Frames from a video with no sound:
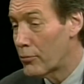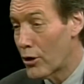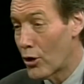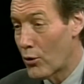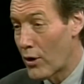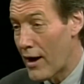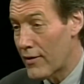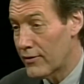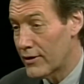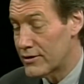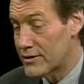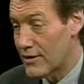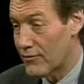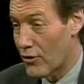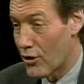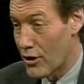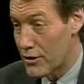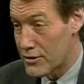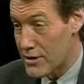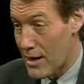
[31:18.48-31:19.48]
pro athletes
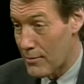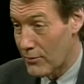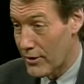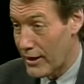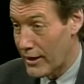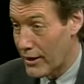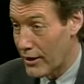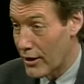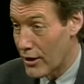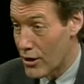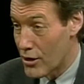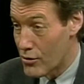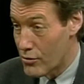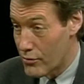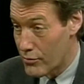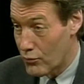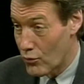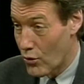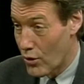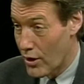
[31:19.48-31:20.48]
have a hard time letting
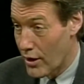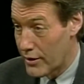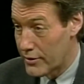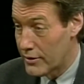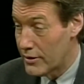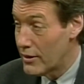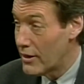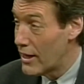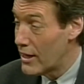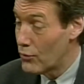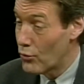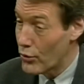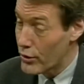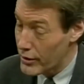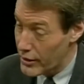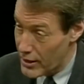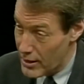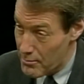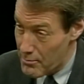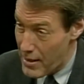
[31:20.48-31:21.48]
go, and
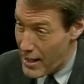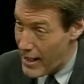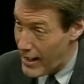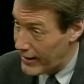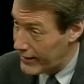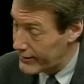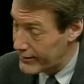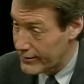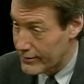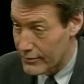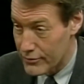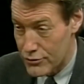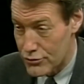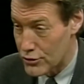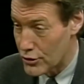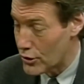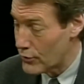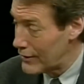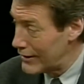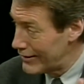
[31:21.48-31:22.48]
want to come back. You know,
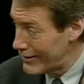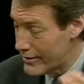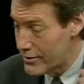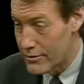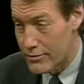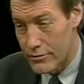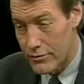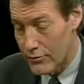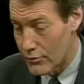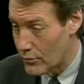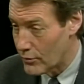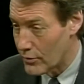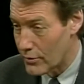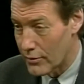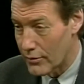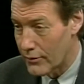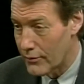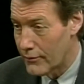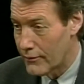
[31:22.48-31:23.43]
the Sugar Ray Leonards of the world.